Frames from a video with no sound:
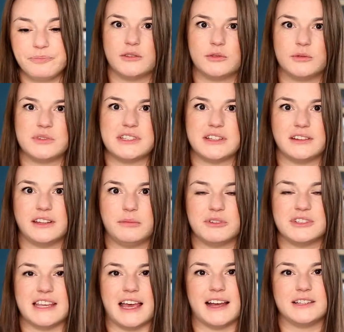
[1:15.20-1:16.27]
We were still
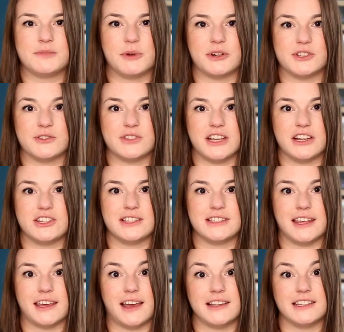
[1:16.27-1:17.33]
able to add personal
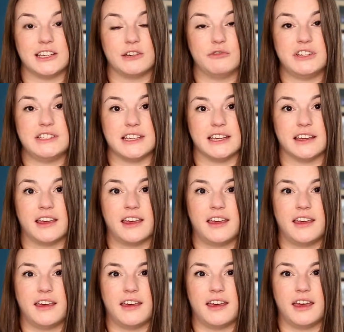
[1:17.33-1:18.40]
touches like adding a reading,
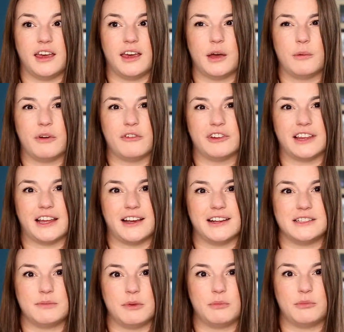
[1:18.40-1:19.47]
however that
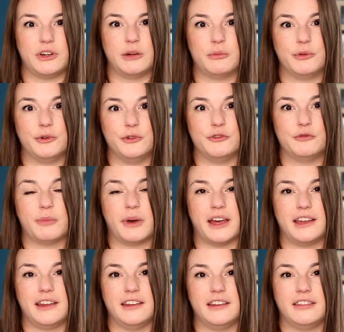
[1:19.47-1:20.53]
had to be pre-approved
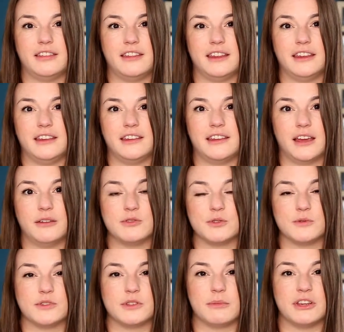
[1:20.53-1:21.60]
by the
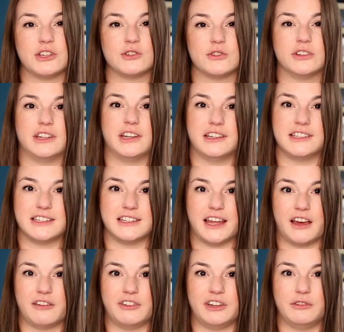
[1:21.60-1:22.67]
council to make sure that it didn't
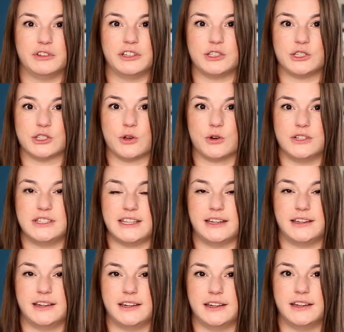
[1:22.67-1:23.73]
have any religious
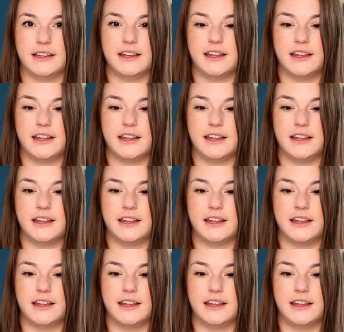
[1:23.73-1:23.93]
content in it.